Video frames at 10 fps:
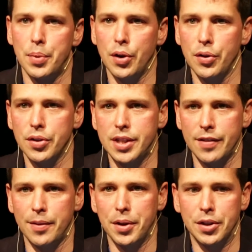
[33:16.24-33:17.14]
But all the
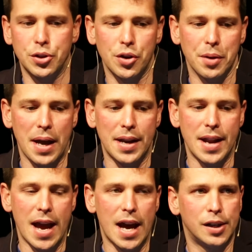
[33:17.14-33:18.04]
stuff I'm going to talk about
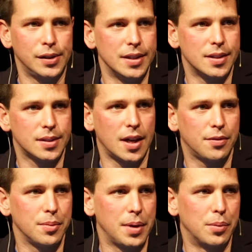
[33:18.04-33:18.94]
now is the
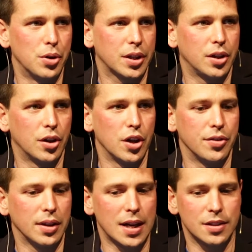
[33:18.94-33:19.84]
stuff we've been working on over
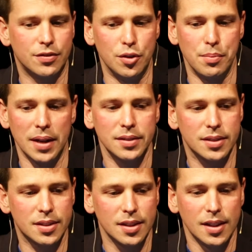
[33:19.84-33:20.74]
the last few
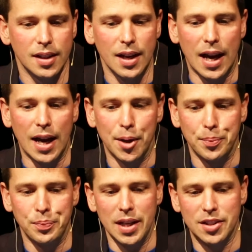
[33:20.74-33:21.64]
months.
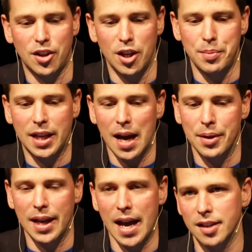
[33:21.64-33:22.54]
It's going to be
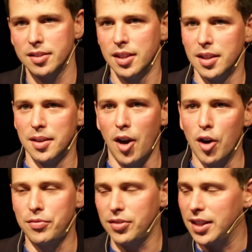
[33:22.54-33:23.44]
coming out
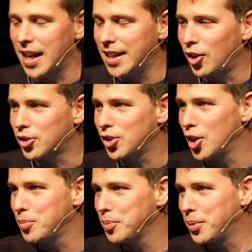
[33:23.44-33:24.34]
hopefully late
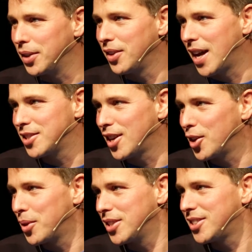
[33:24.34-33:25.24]
October, but as I
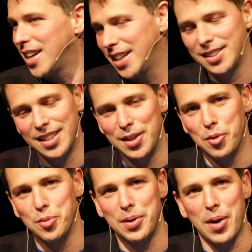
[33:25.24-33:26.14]
always say, it
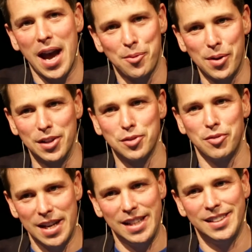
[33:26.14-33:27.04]
will be out when it's
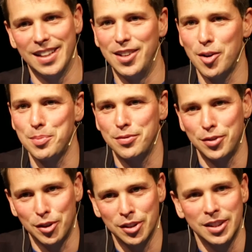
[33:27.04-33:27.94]
ready and not
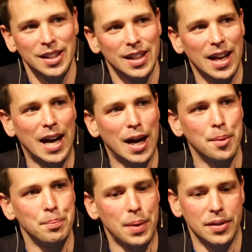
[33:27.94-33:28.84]
before.
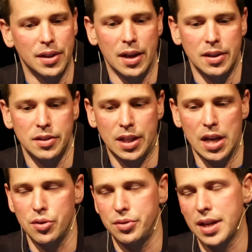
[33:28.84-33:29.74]
But the
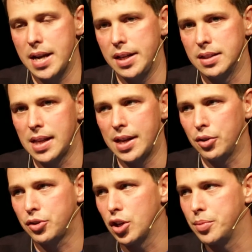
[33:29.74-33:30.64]
scheduled date is late
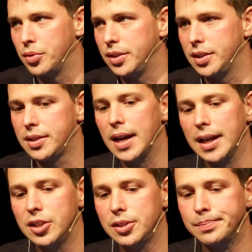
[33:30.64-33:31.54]
October at this
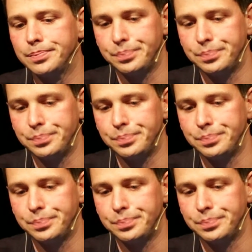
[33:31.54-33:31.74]
stage.